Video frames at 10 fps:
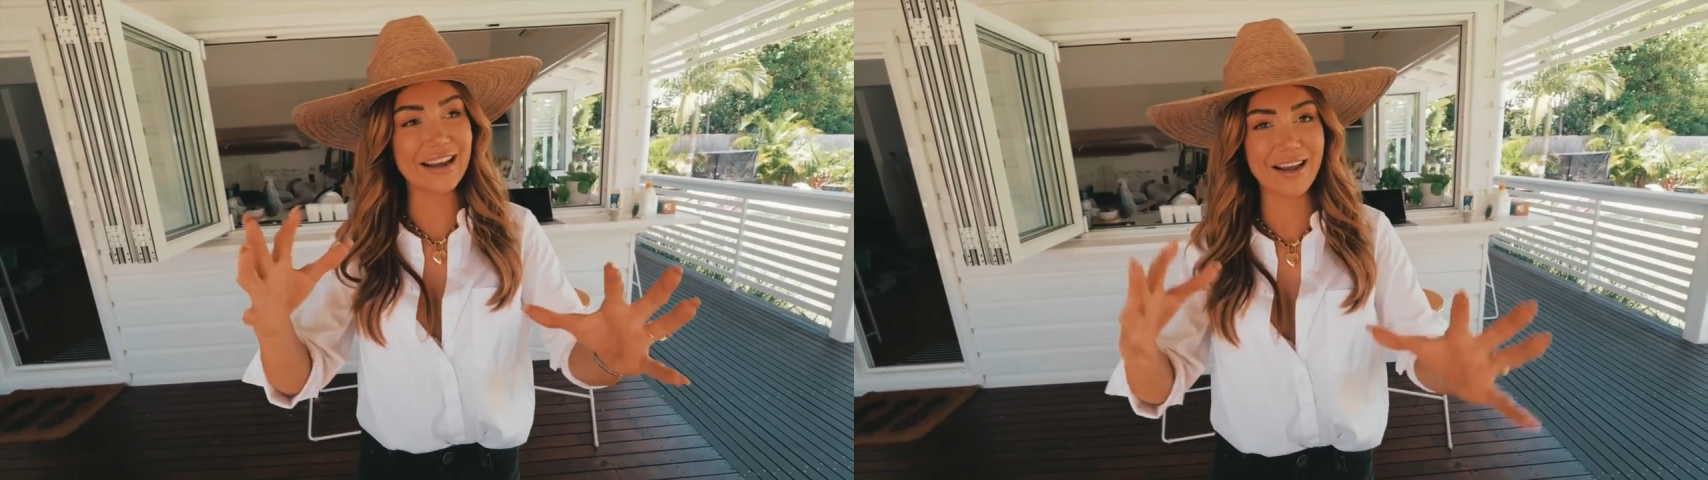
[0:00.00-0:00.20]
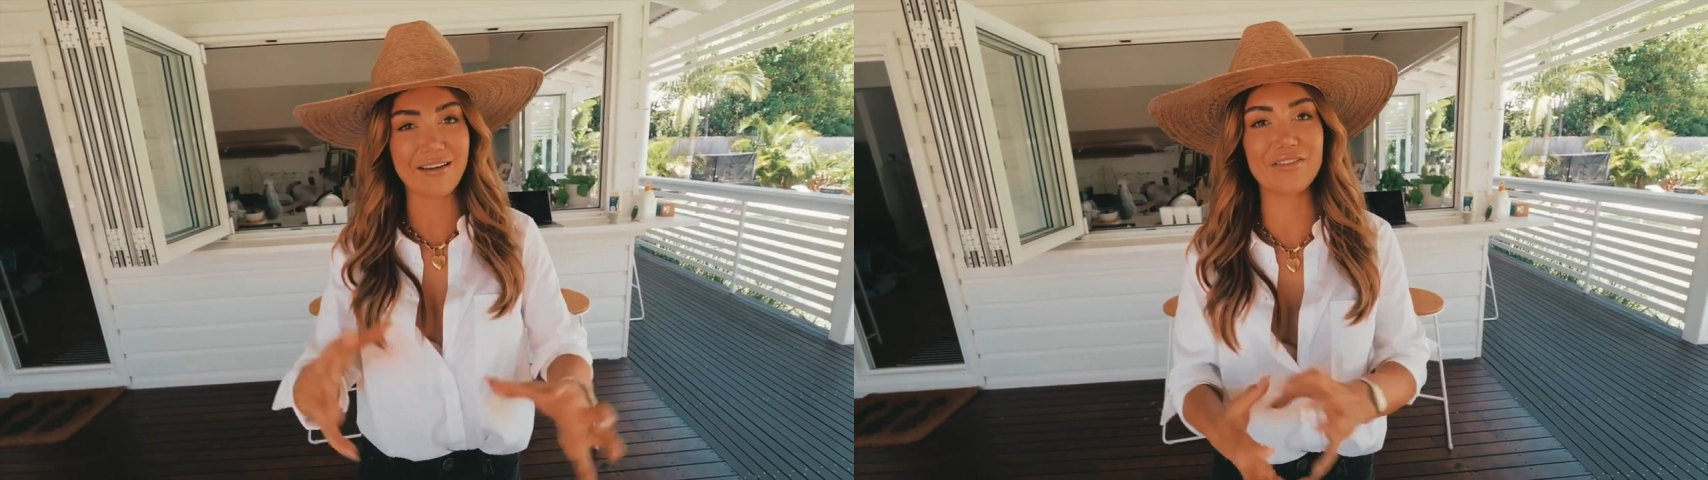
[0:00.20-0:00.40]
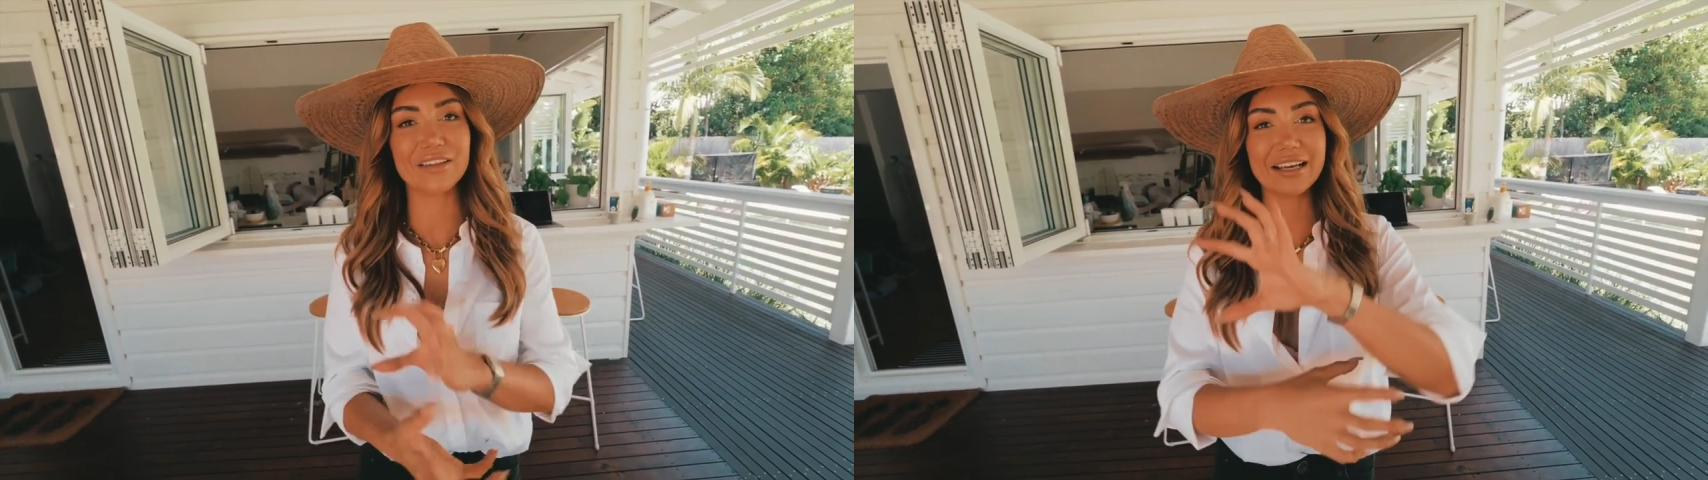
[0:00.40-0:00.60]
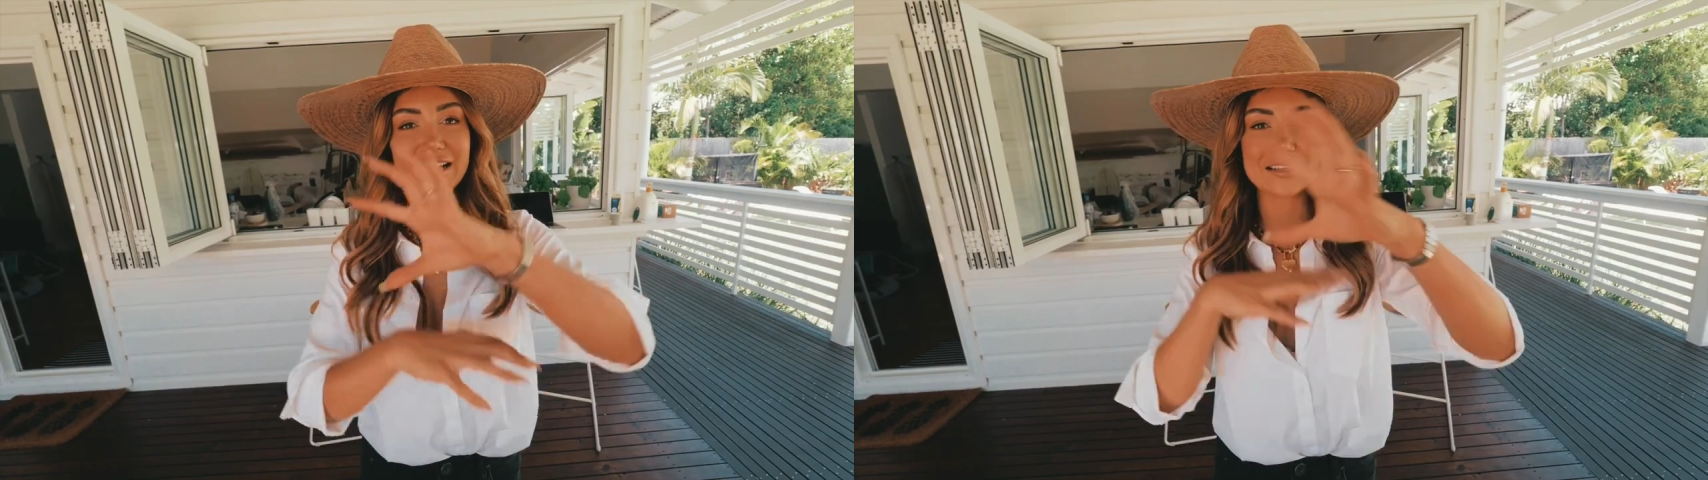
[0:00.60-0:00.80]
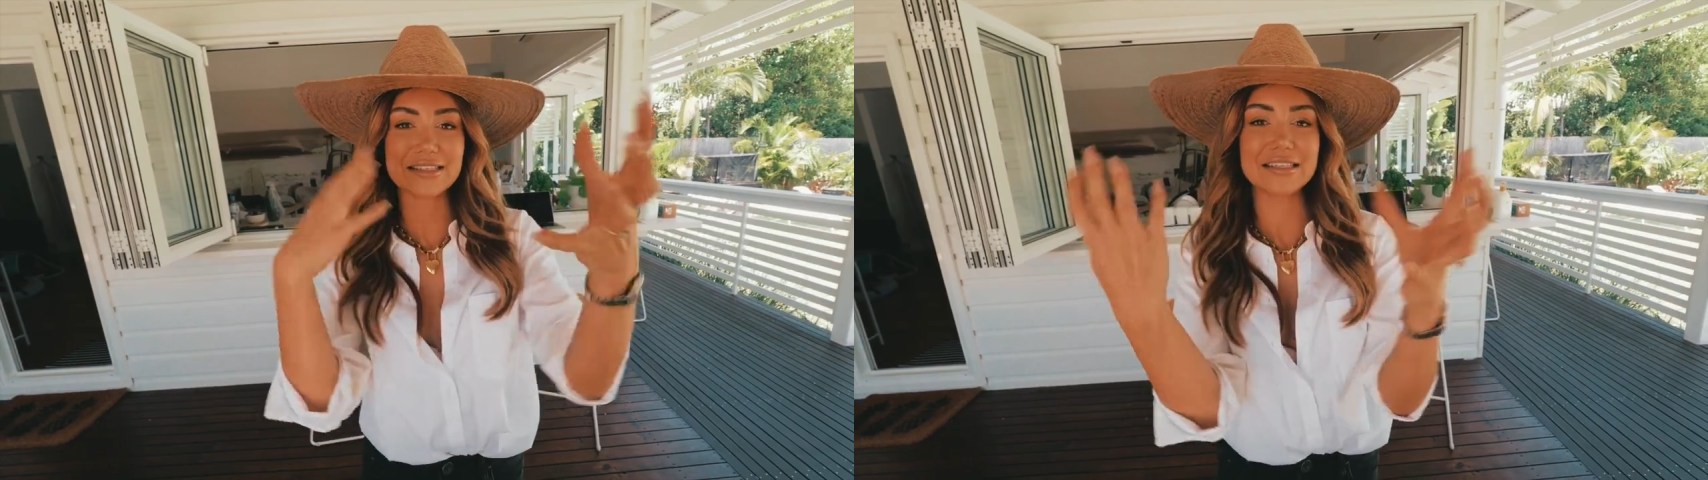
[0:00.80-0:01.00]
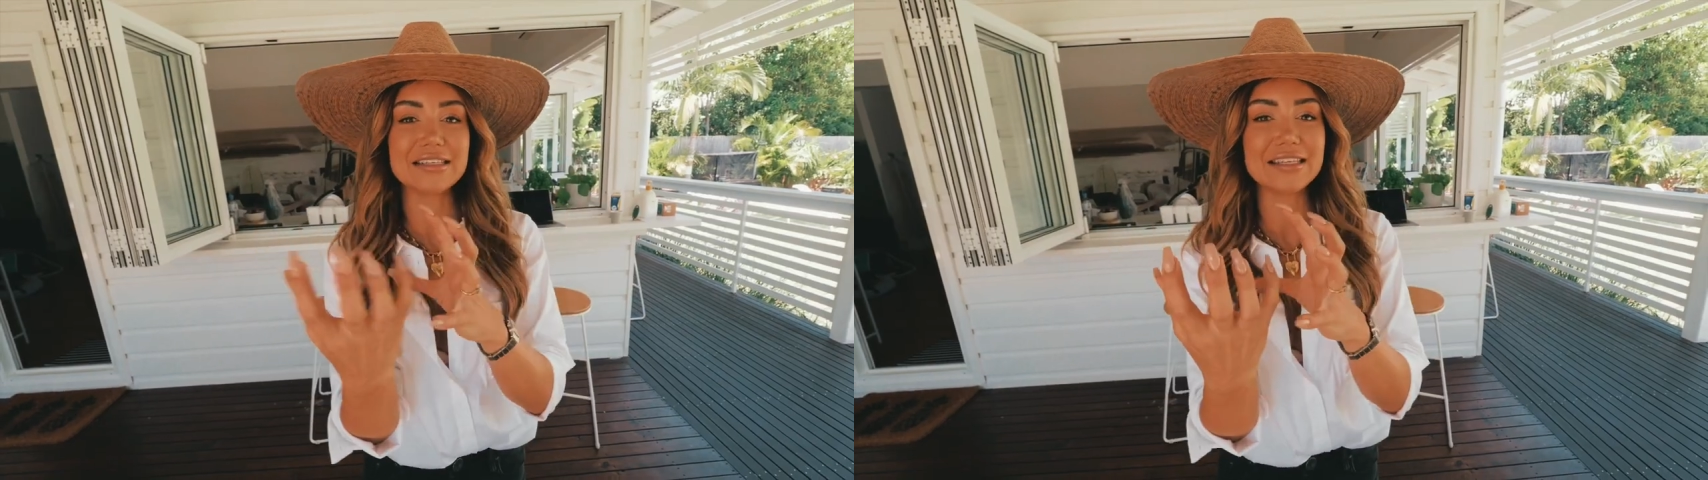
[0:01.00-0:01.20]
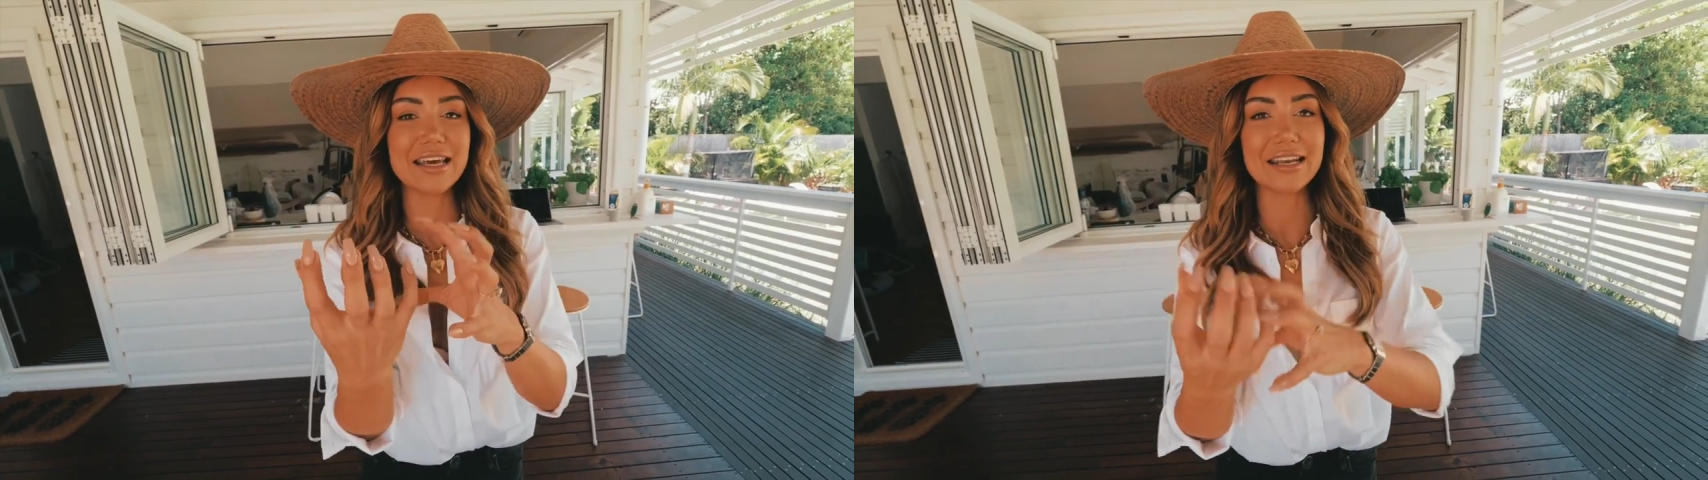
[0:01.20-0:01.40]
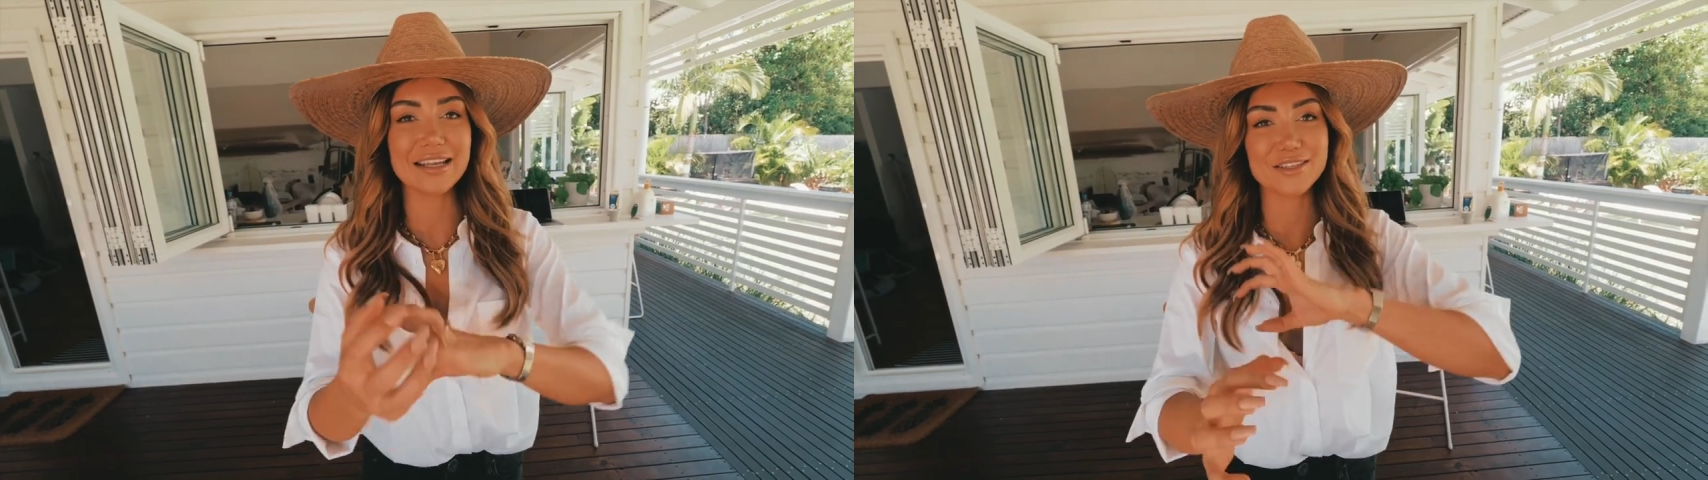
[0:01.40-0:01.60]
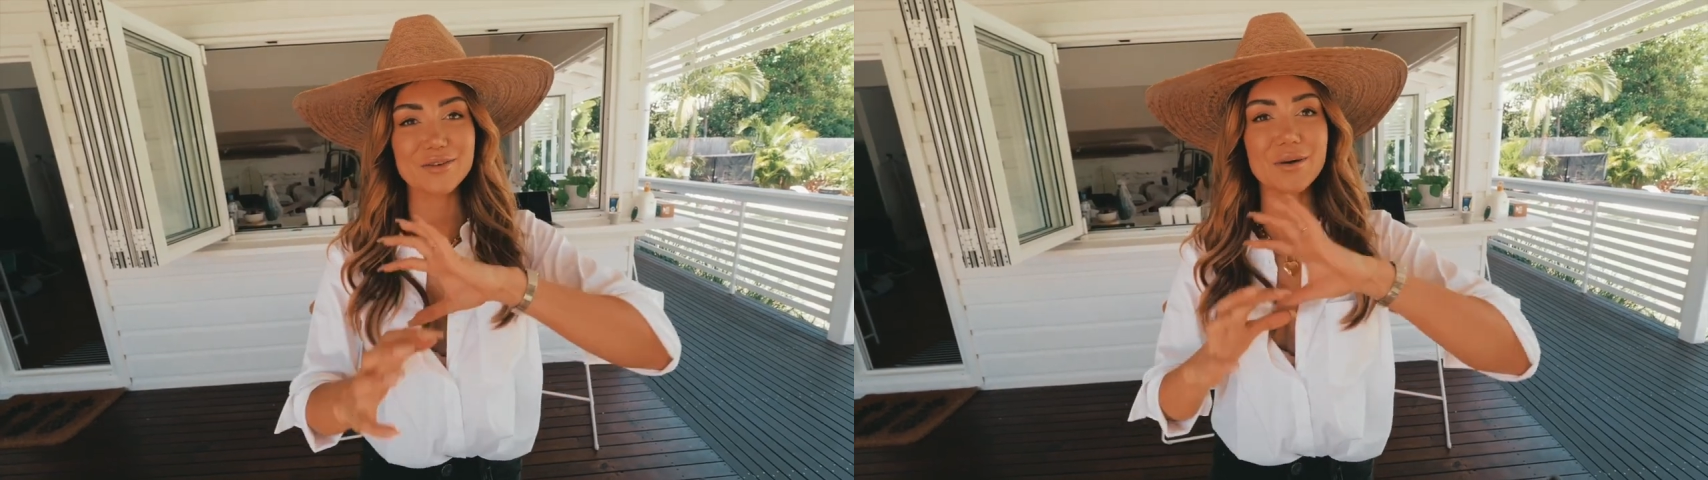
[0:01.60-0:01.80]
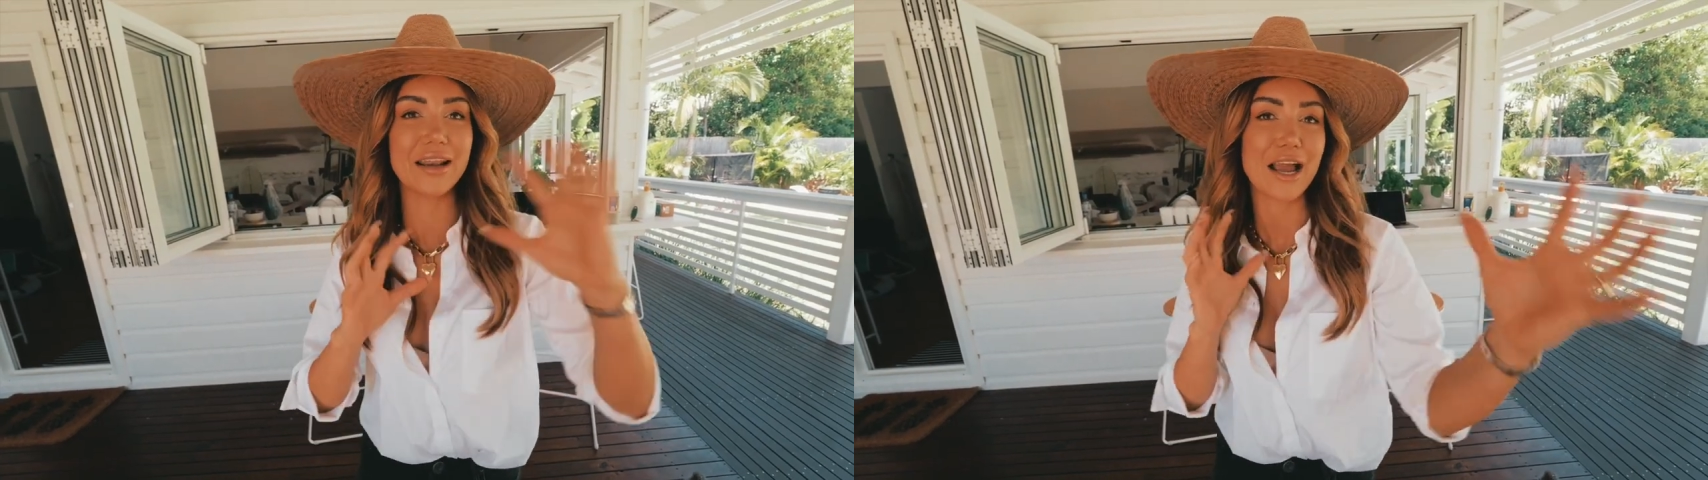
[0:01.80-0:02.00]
and now I feel like I just need to get it into